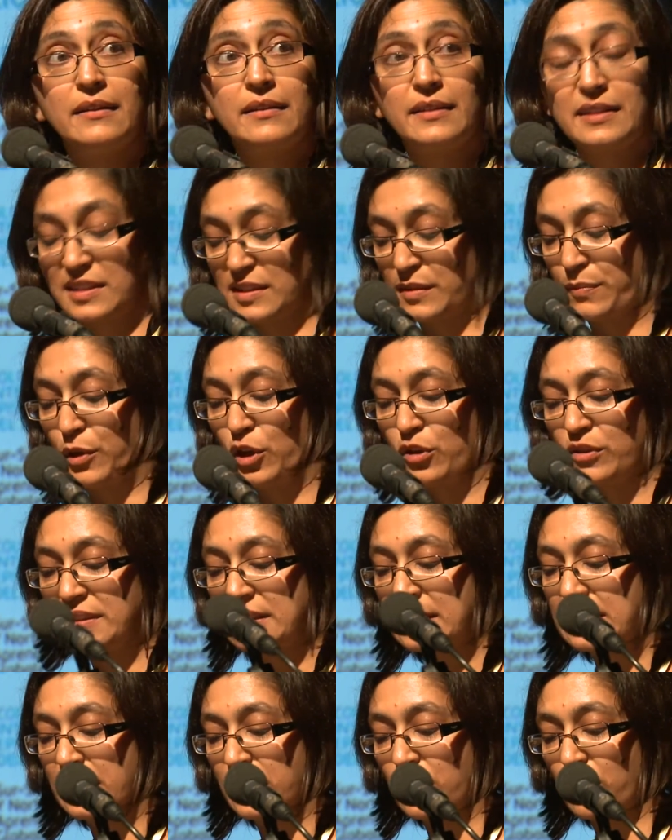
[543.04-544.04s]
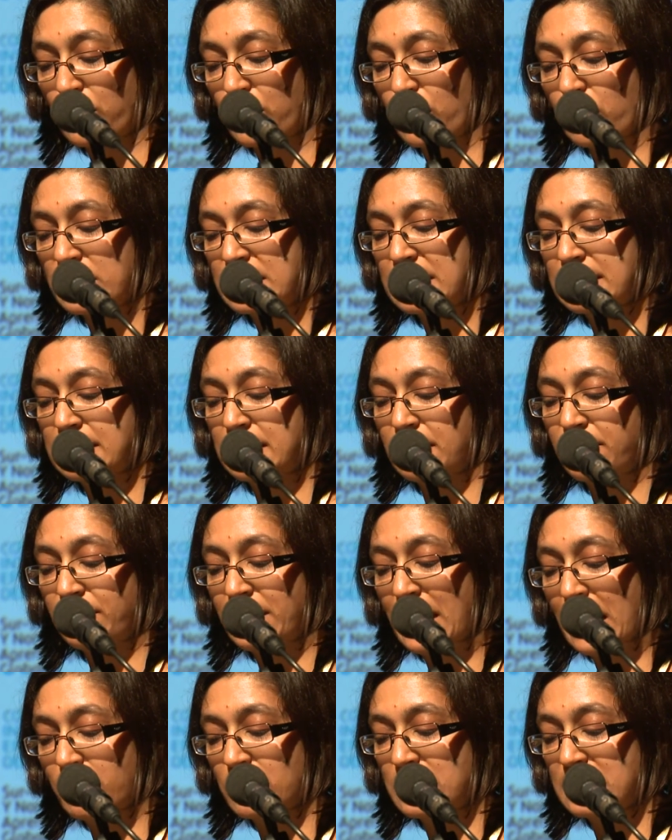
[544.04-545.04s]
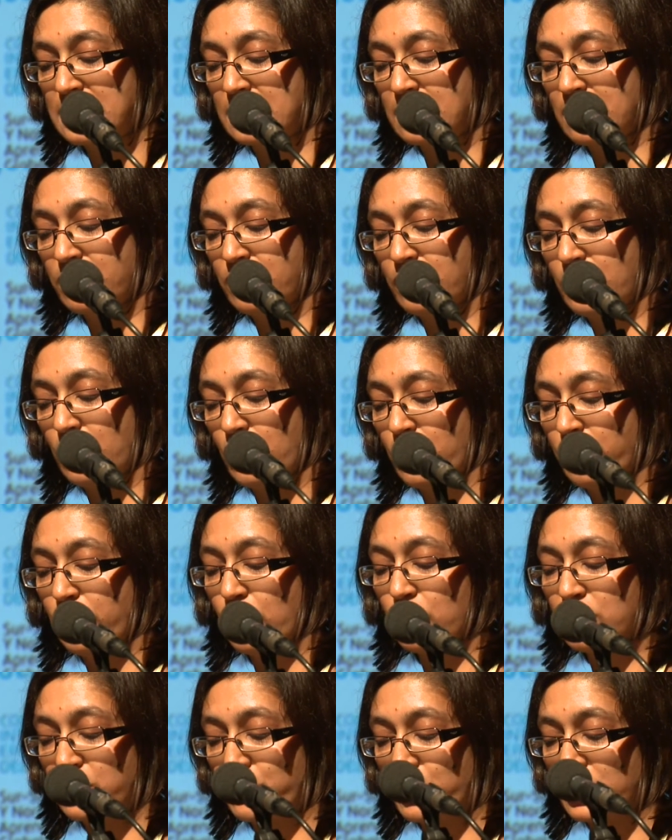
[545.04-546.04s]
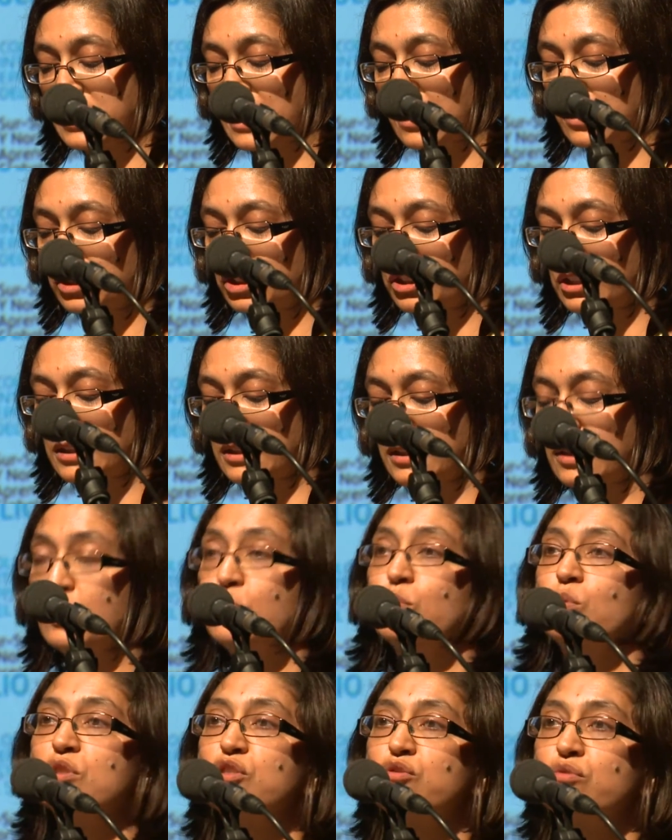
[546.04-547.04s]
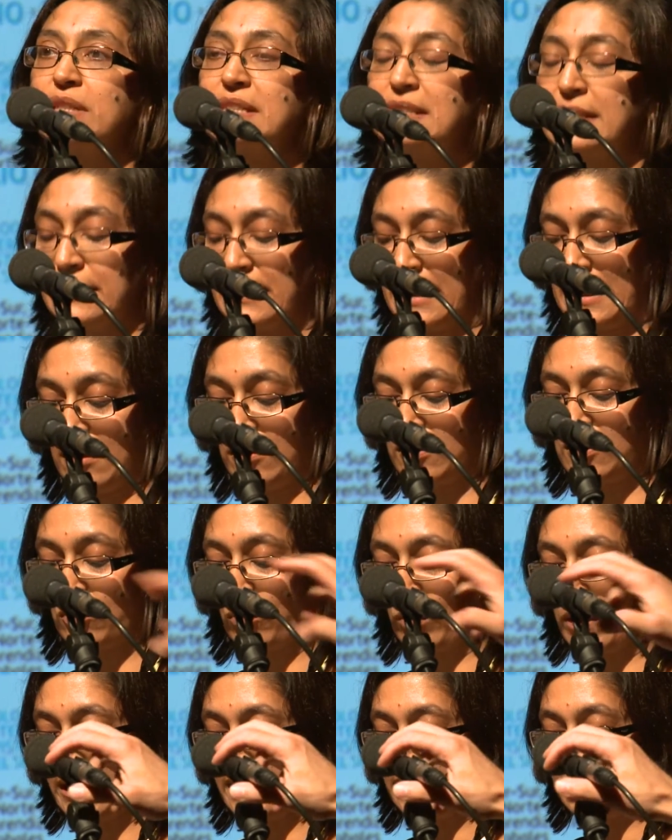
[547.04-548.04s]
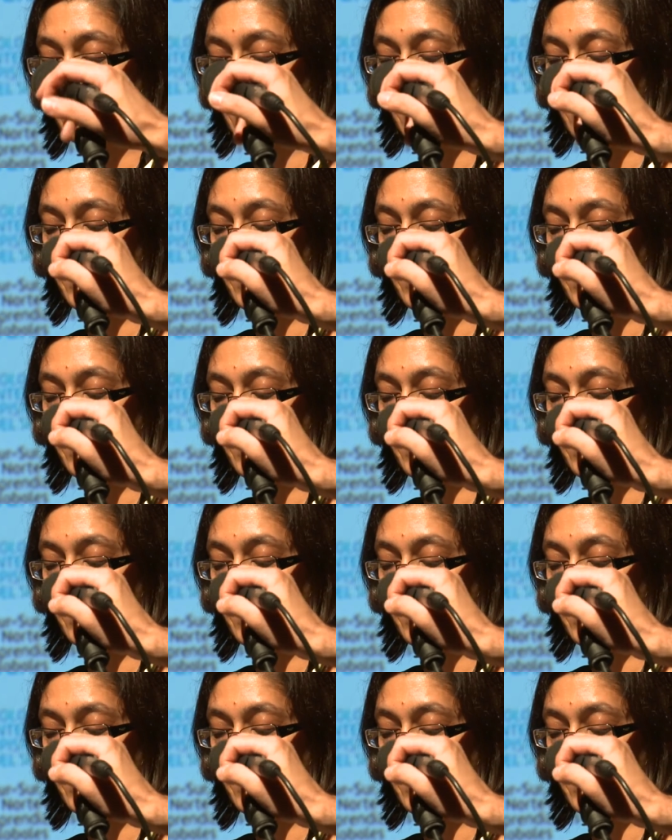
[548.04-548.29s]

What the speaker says: The supposedly authoritative narrative of whose production was written elsewhere.